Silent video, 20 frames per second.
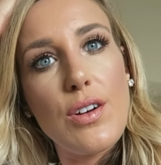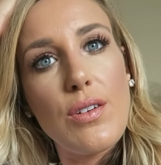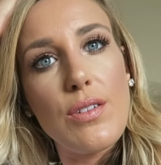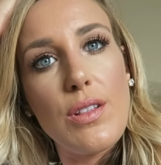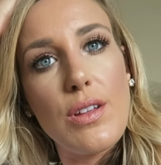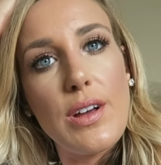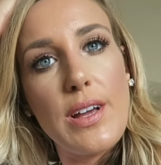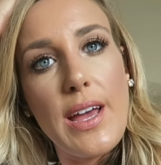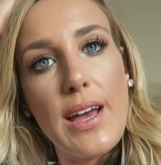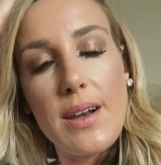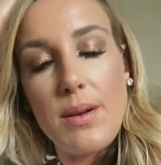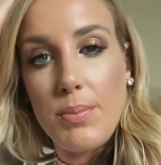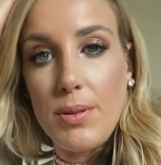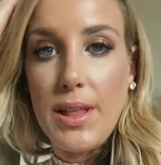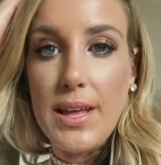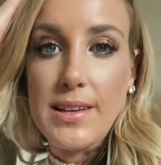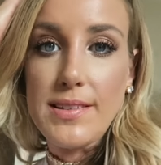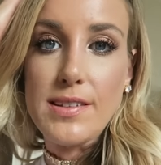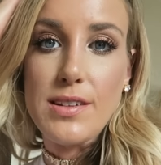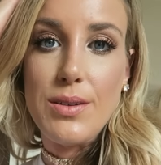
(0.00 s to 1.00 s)
go look at a
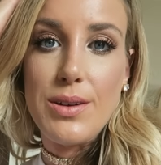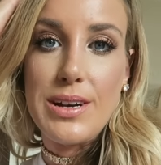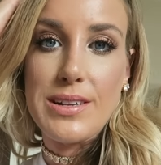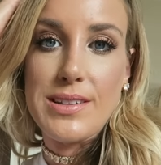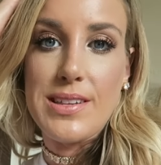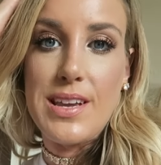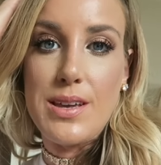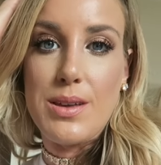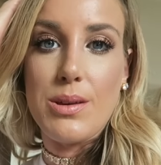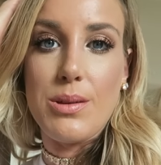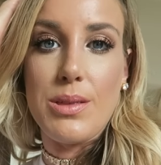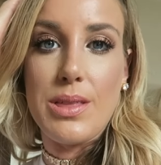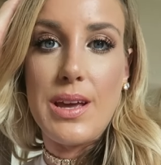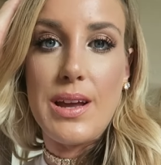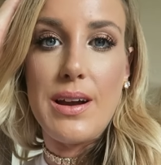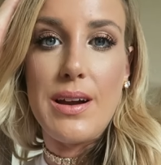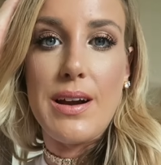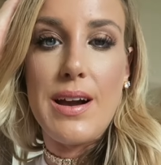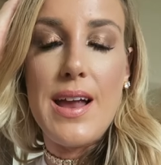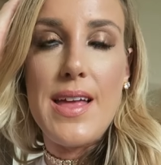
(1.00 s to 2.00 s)
place. So I'll take you there.